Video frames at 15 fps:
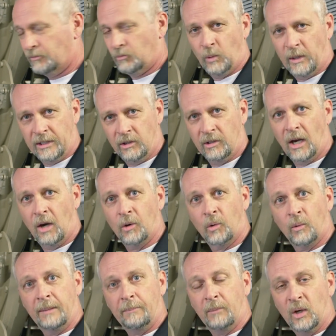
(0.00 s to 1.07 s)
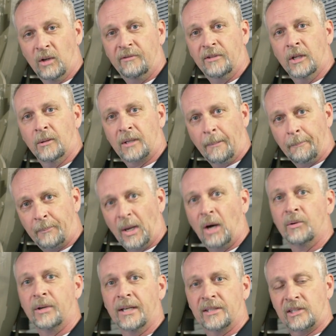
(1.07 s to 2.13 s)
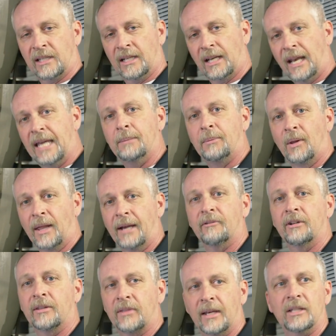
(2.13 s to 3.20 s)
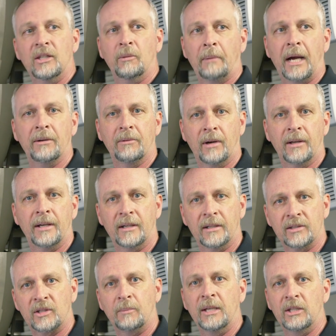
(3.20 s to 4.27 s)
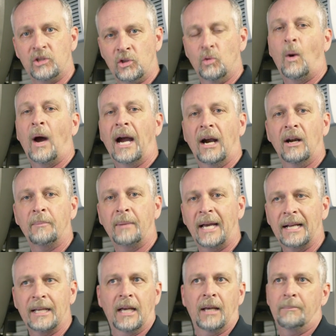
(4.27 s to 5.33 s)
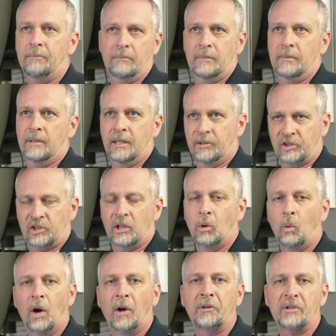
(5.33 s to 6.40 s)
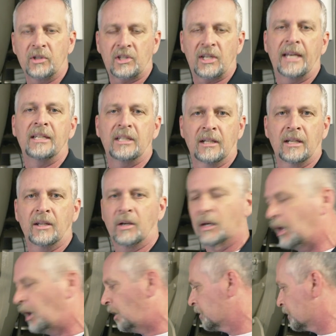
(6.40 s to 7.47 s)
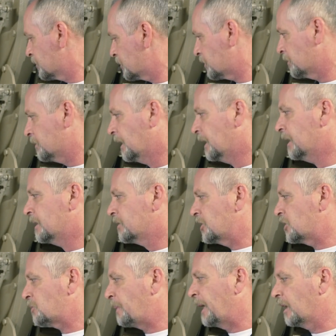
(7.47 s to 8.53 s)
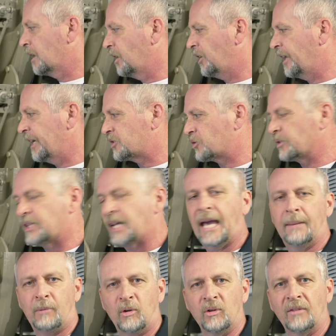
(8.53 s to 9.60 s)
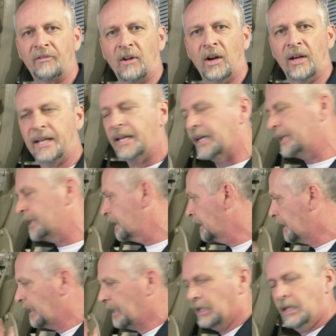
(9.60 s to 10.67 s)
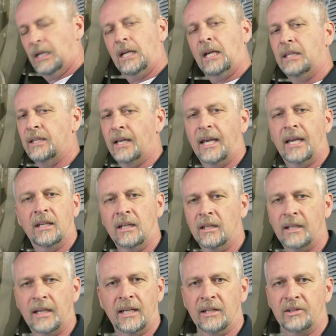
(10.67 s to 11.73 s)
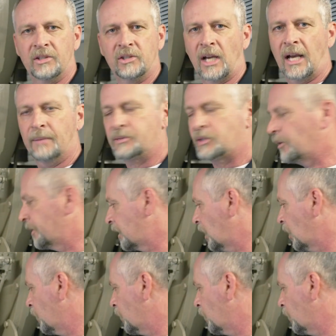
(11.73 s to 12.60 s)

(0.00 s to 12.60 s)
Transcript: when you go to remove your components and label everything, you might run into some issue wiring it back up. It'll still work, just take you a little longer. So just spend a little extra time on the front end, and the end, the end of the job's going to go